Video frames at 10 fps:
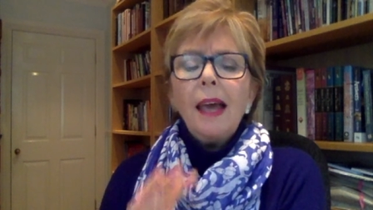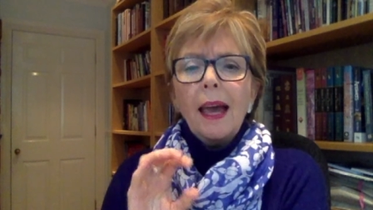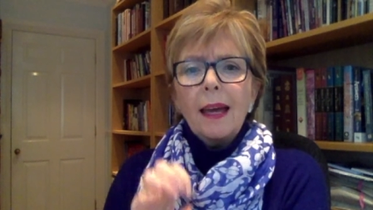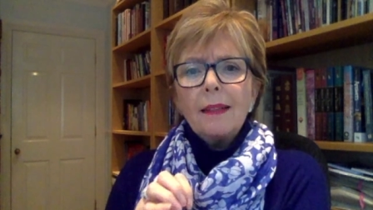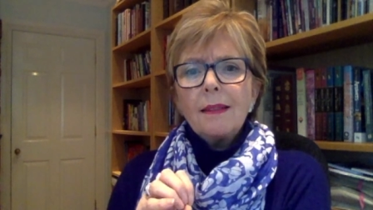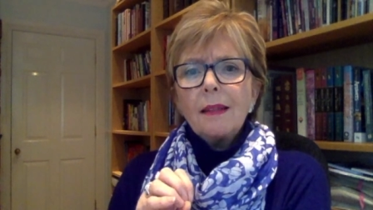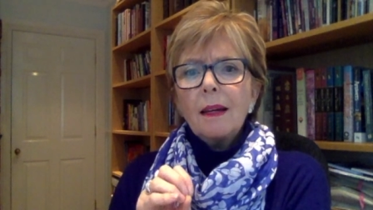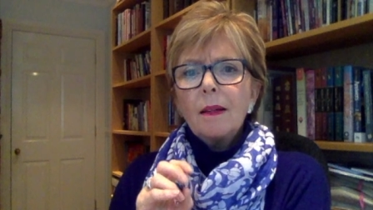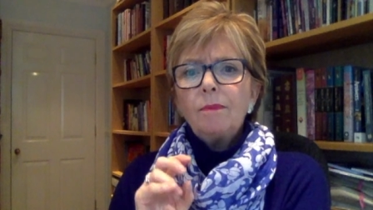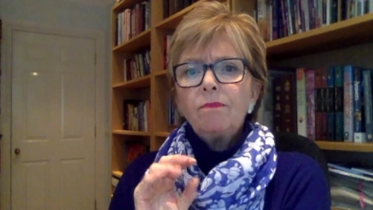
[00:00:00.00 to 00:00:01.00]
And
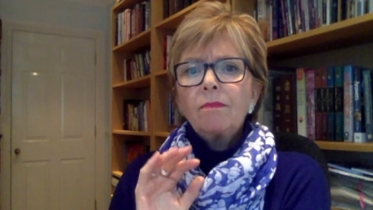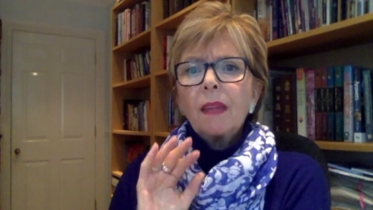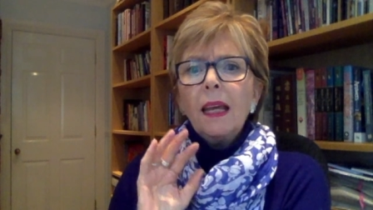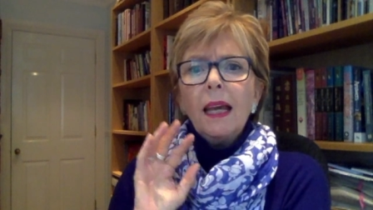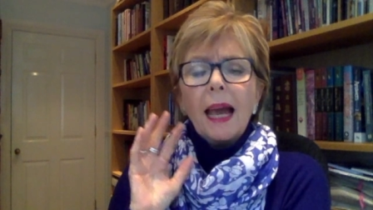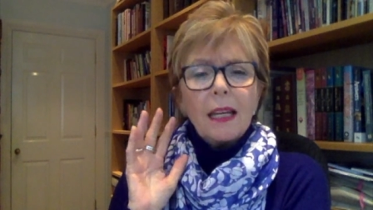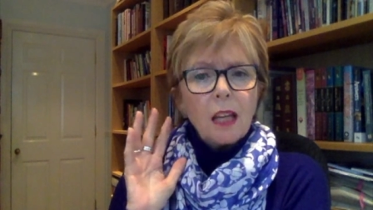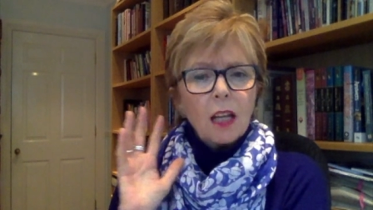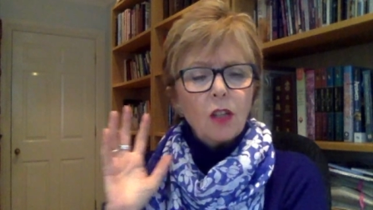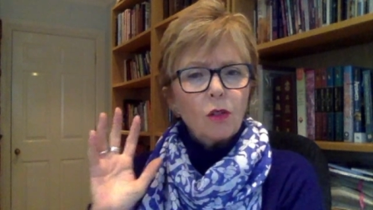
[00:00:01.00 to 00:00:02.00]
um, and
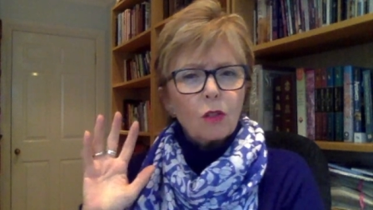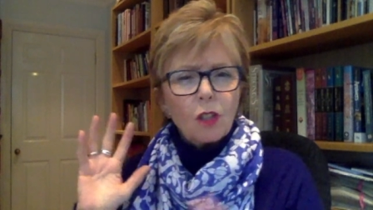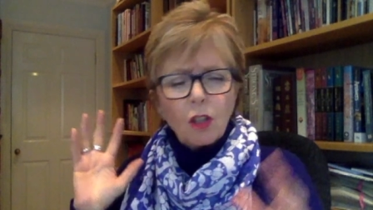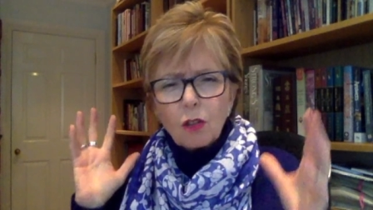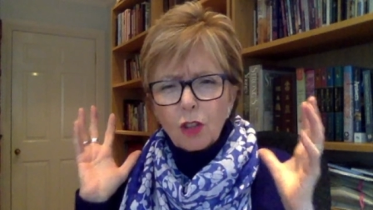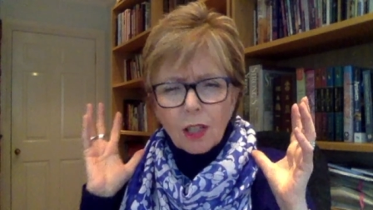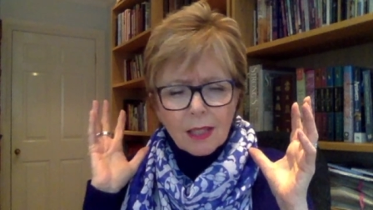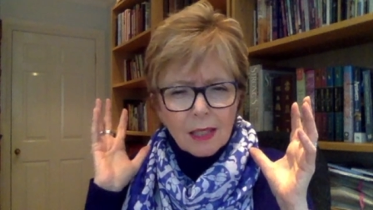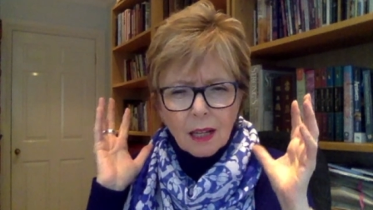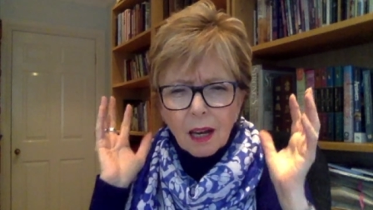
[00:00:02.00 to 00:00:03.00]
and you're you're
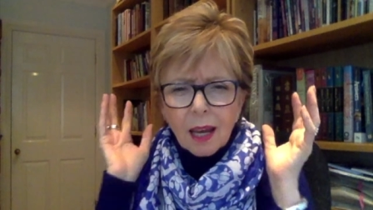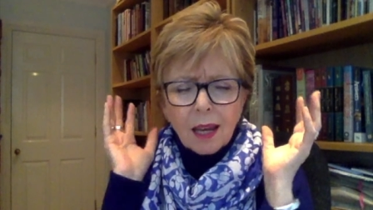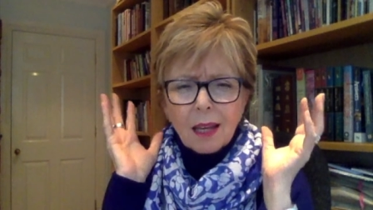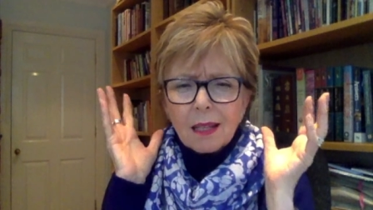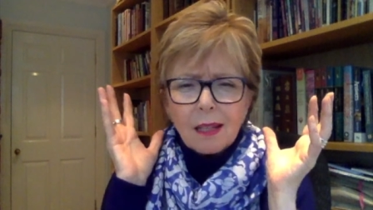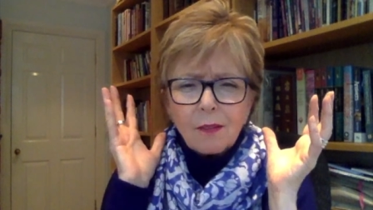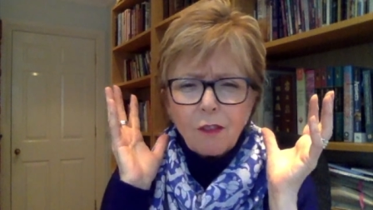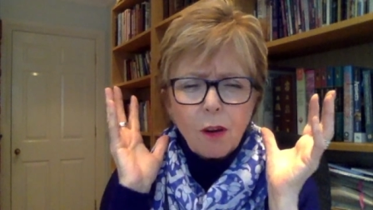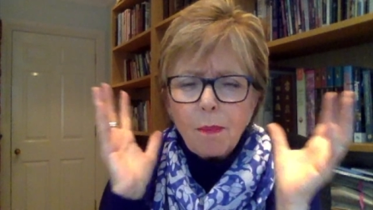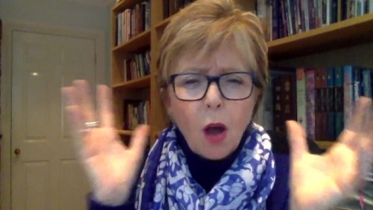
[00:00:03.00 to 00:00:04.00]
just
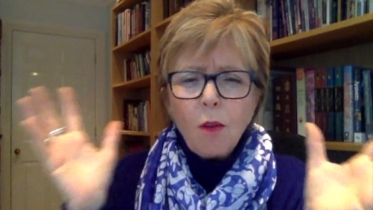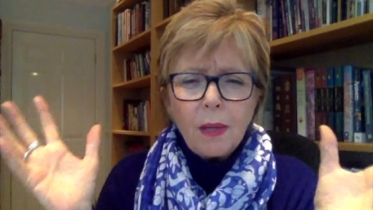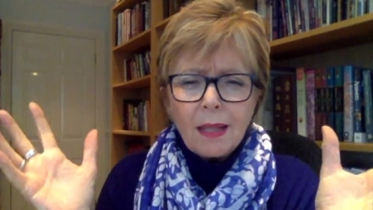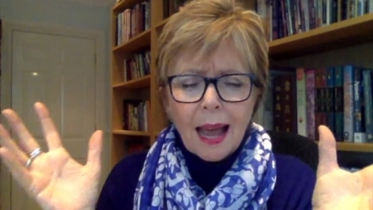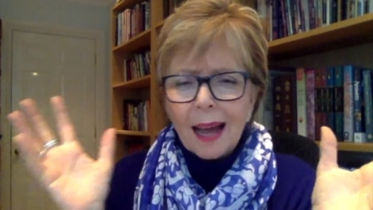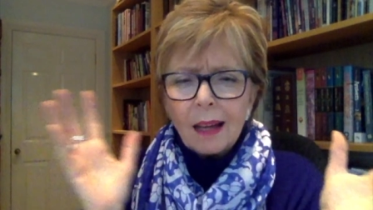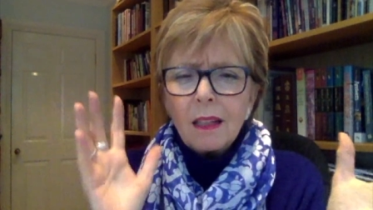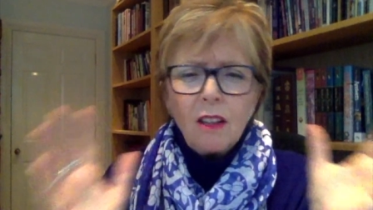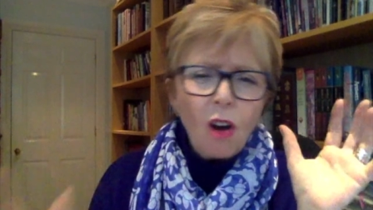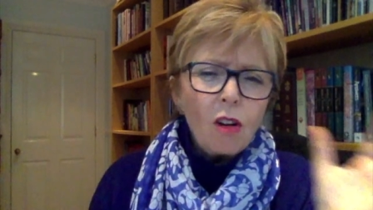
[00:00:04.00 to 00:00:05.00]
for a moment at a
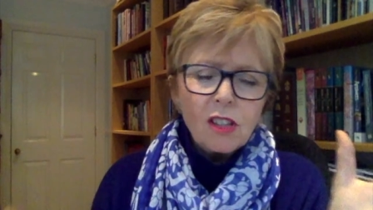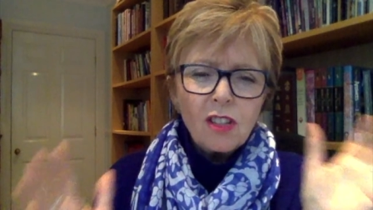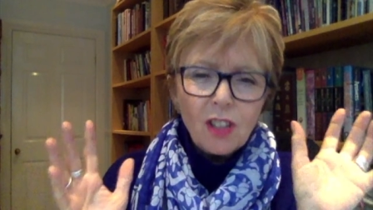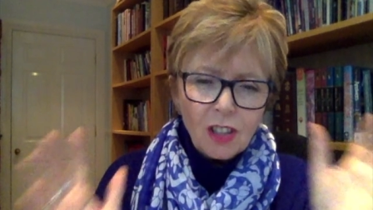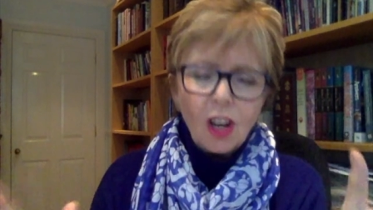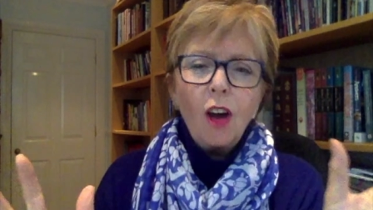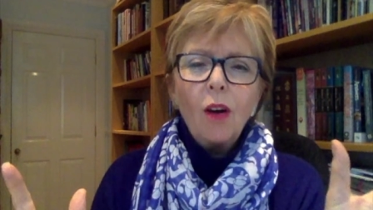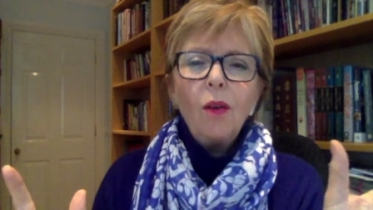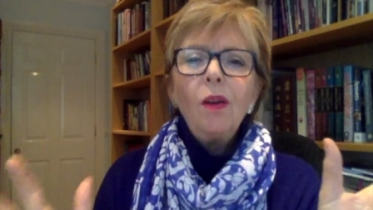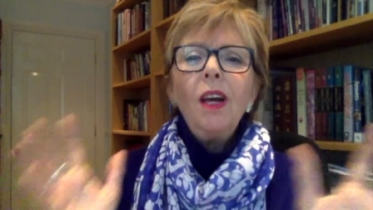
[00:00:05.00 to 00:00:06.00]
loss to
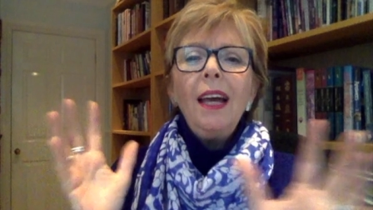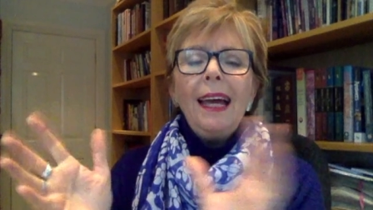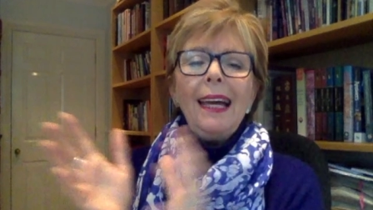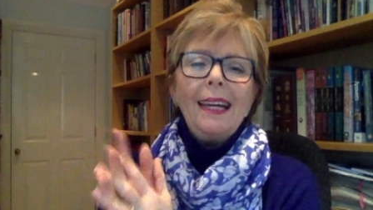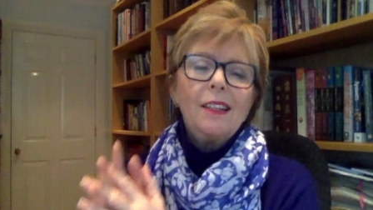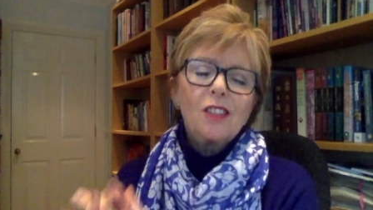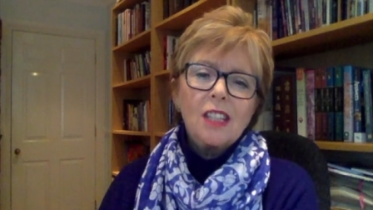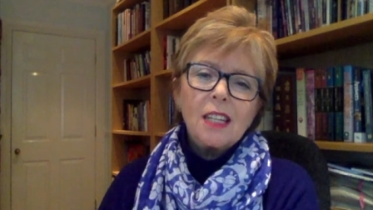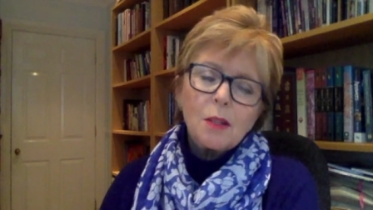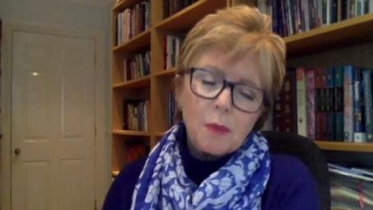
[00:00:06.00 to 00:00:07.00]
know how to
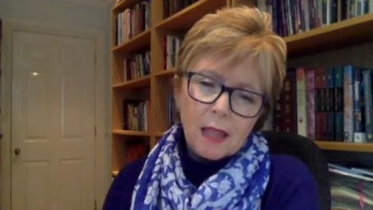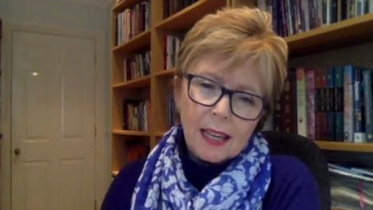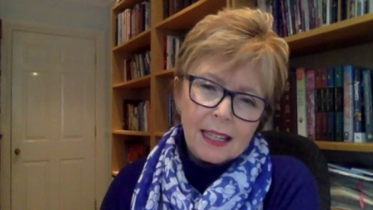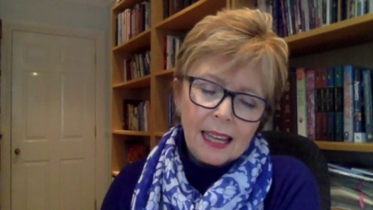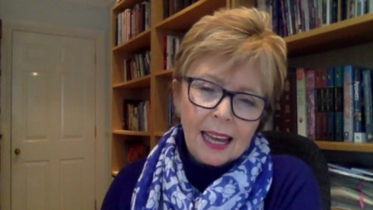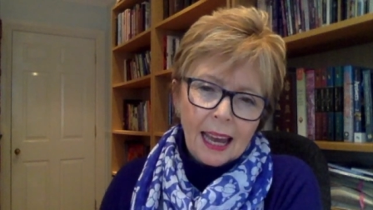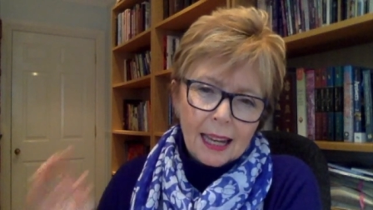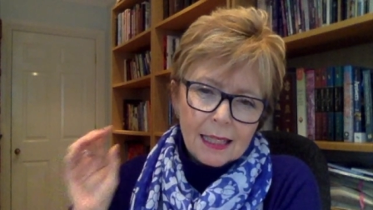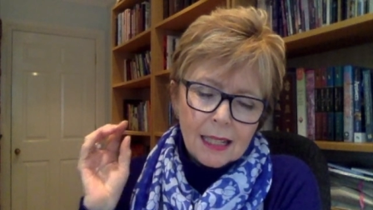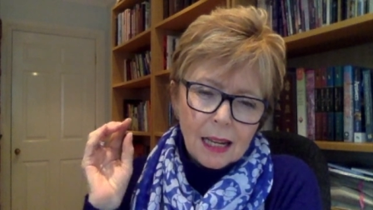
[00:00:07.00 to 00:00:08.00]
deal with it.
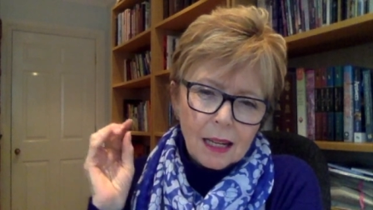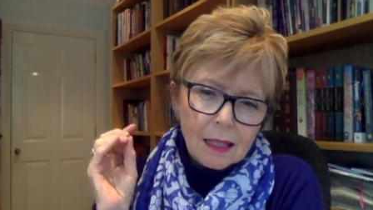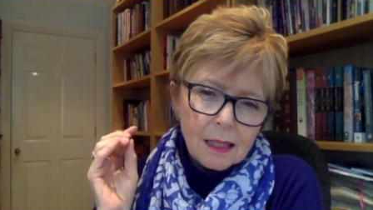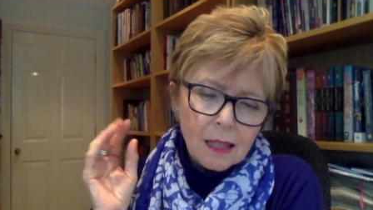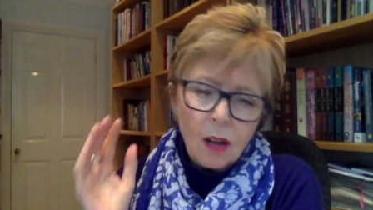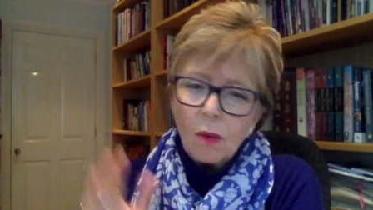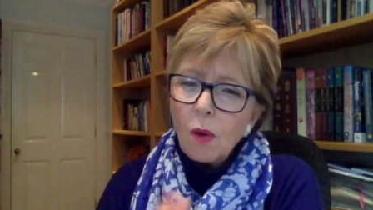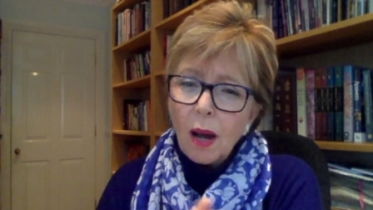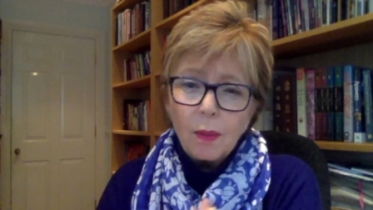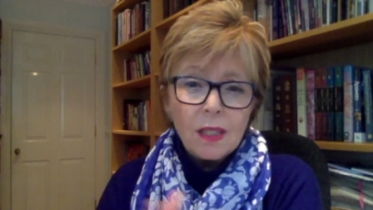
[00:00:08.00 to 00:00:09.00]
And uh, so,
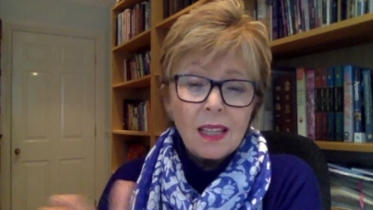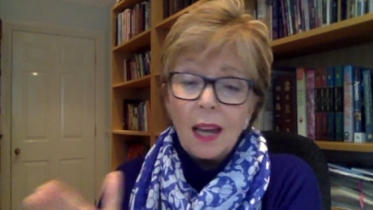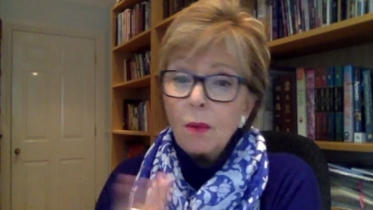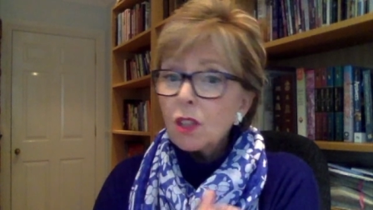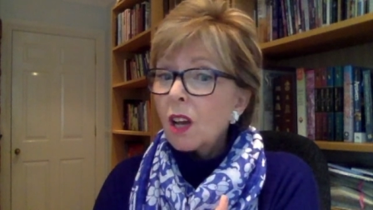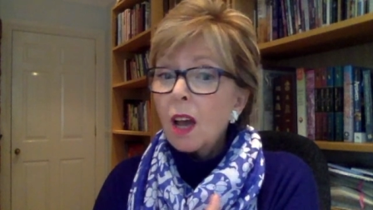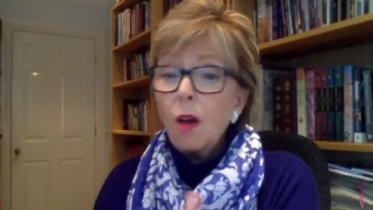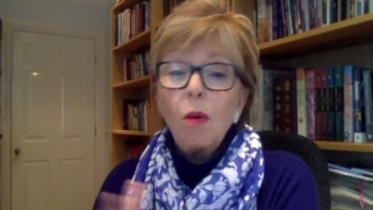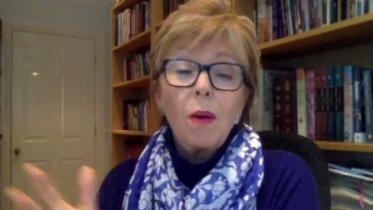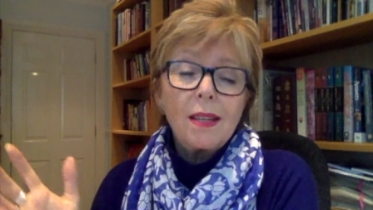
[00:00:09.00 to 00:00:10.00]
what I would say, which I
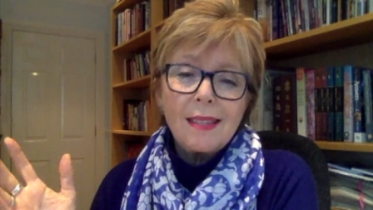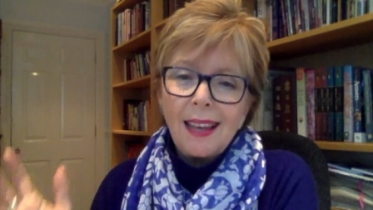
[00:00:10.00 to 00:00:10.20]
always